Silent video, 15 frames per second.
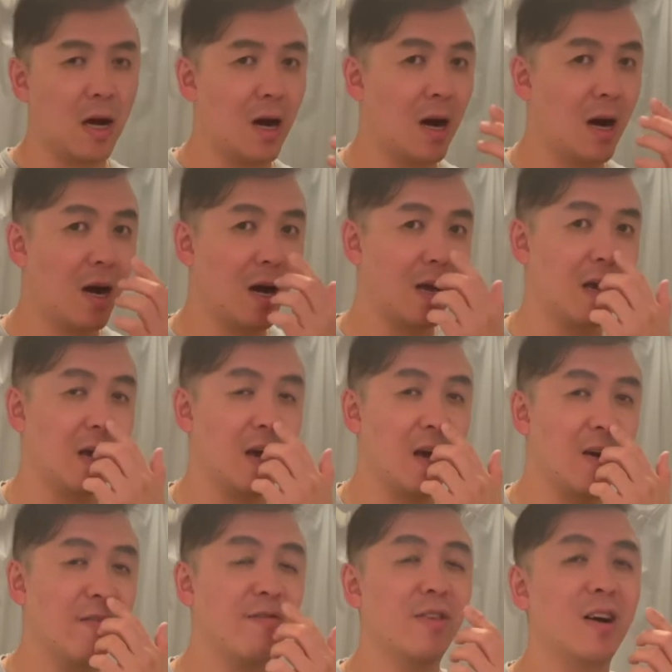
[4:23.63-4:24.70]
I
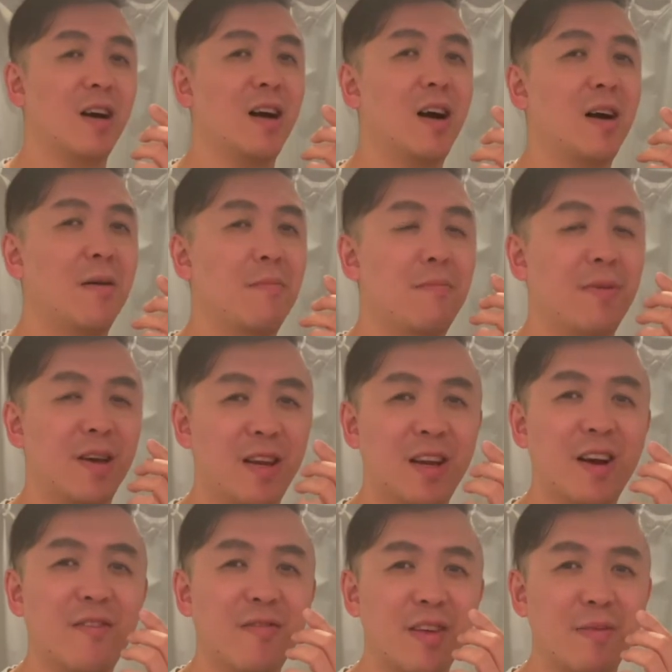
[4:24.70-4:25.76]
have a bit
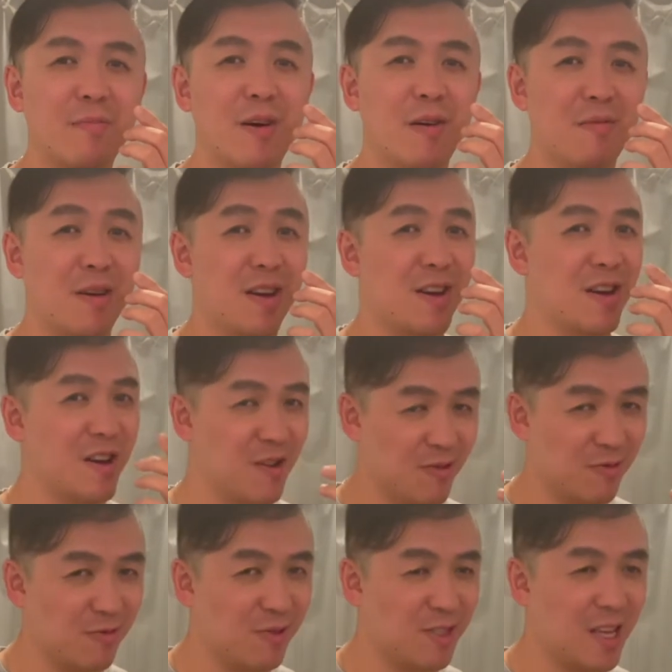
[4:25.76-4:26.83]
of them on my
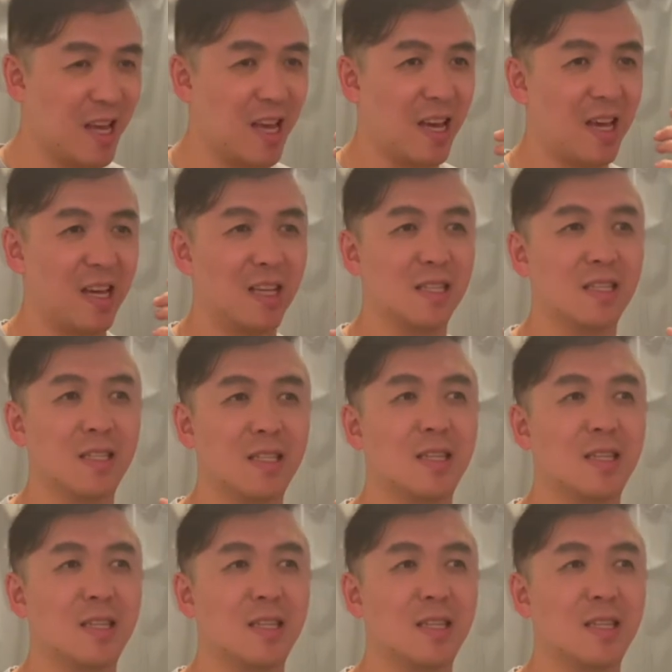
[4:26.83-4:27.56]
nose, and